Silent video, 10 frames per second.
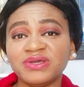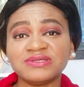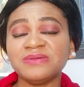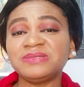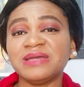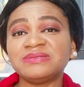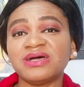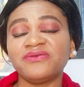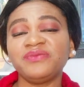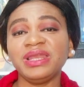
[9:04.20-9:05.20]
because sometimes
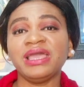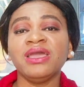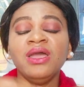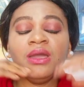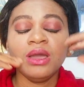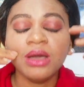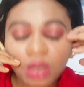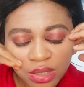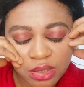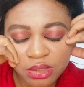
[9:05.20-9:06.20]
I'll feel like,
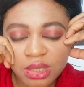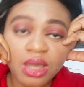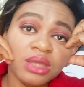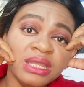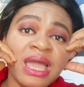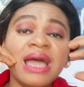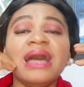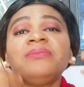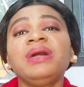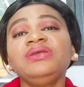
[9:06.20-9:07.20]
oh God,
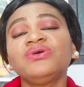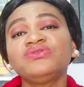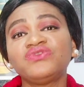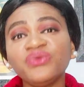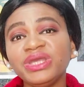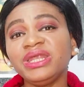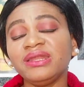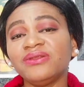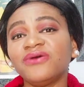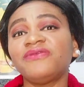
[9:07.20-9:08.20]
am I not doing
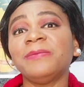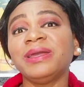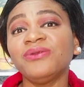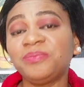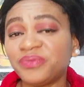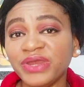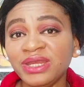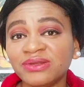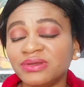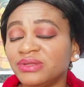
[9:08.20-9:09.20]
enough? Am I not
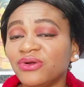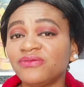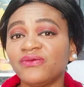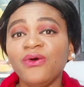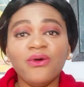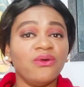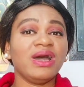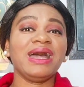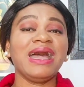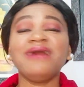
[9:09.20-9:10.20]
praying enough?
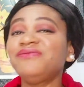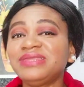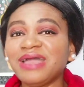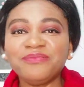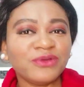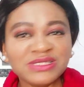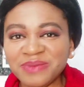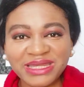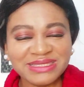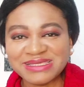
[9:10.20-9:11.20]
Oh, haven't I brushed
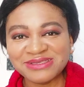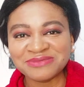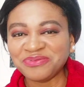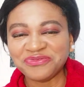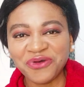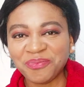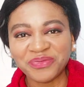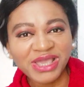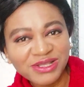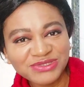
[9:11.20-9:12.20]
my teeth before
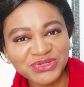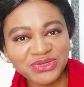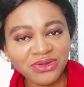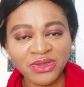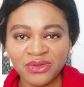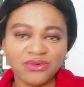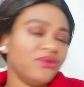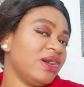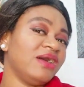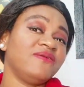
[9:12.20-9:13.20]
praying to you?
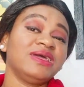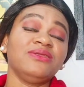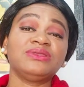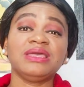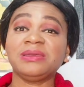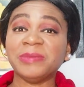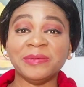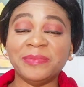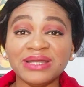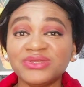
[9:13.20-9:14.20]
Or have I not taken my
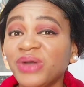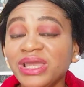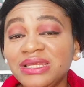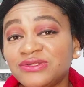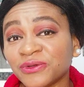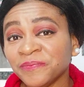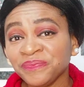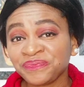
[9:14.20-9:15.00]
bath? Do I need to?